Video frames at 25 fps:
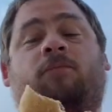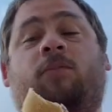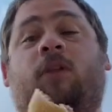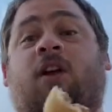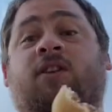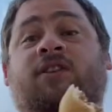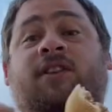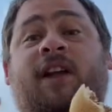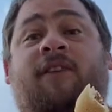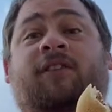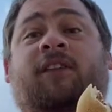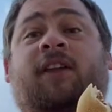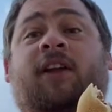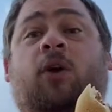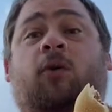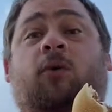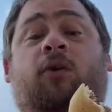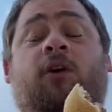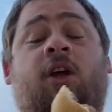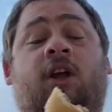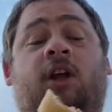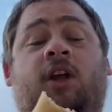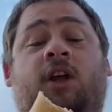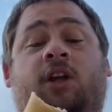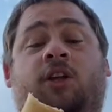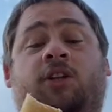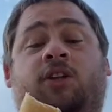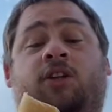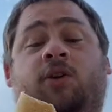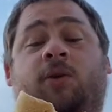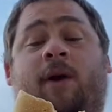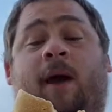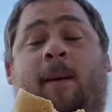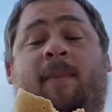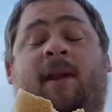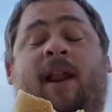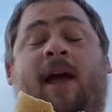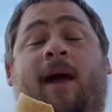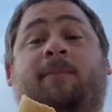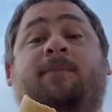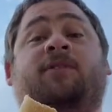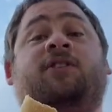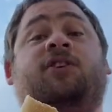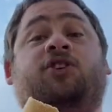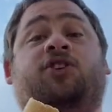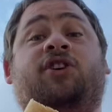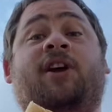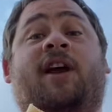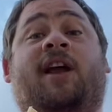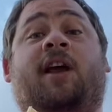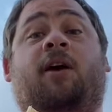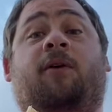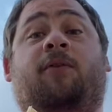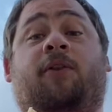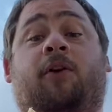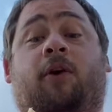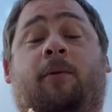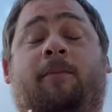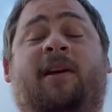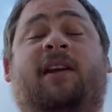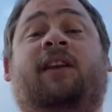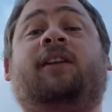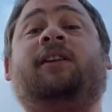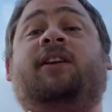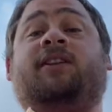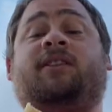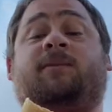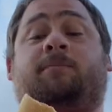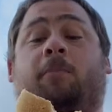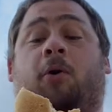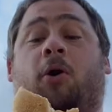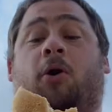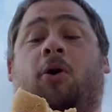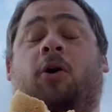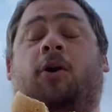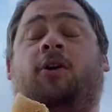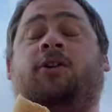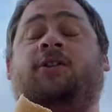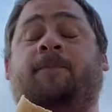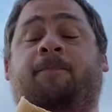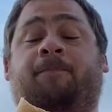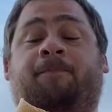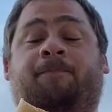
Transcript: definitely go to M&M's and check out their meatless burgers.